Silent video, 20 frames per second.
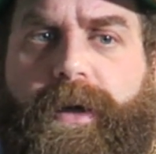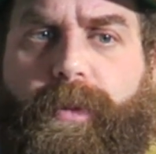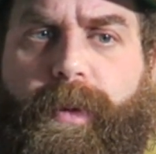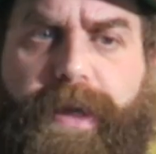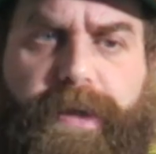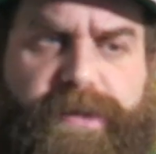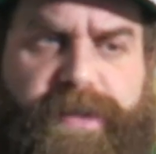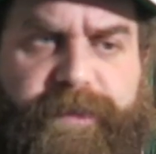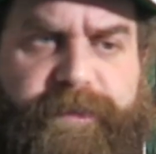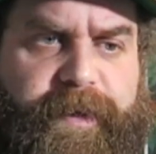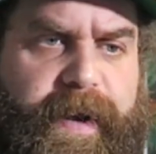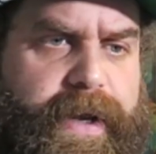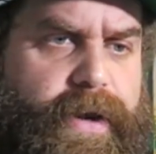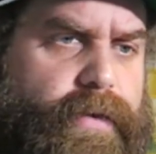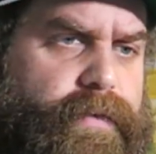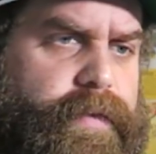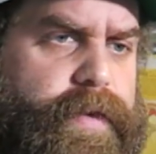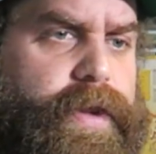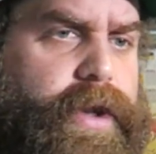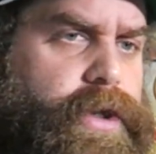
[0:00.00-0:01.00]
We used to fight
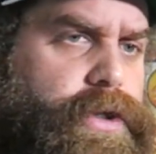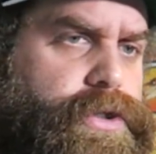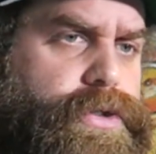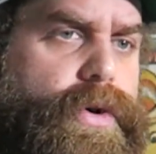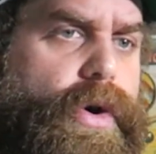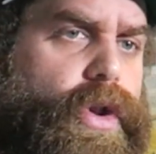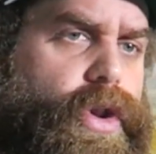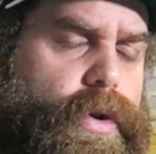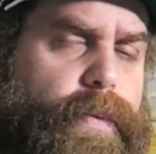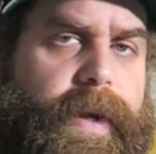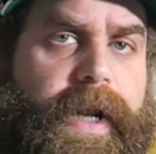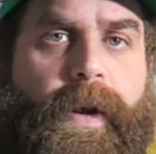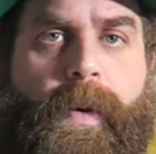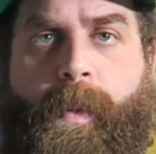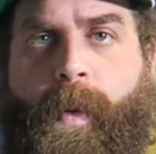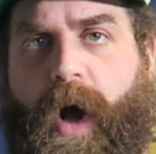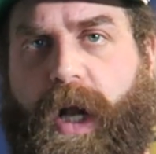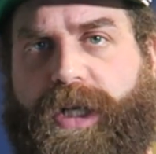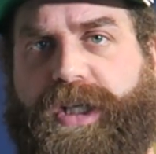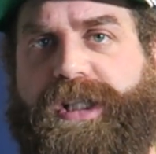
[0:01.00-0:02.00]
over the controller. We
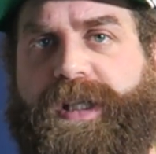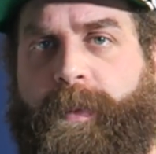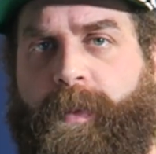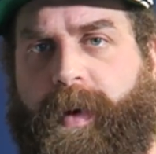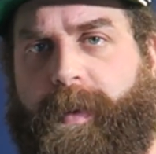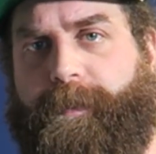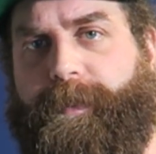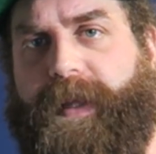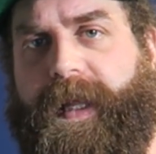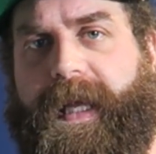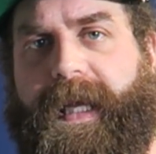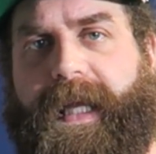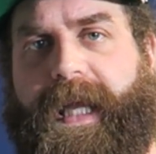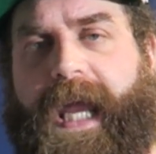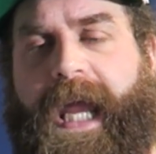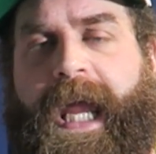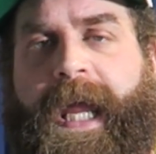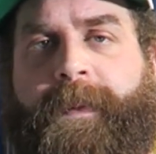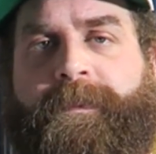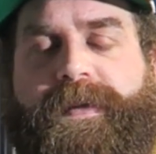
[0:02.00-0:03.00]
didn't watch someone play
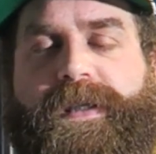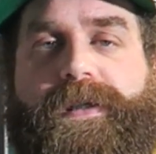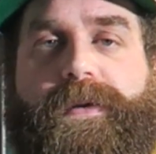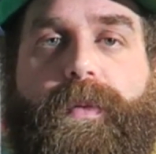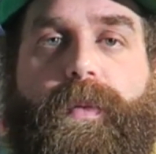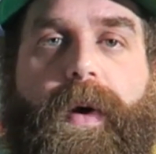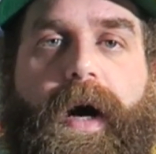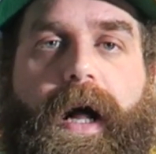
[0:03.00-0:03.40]
games.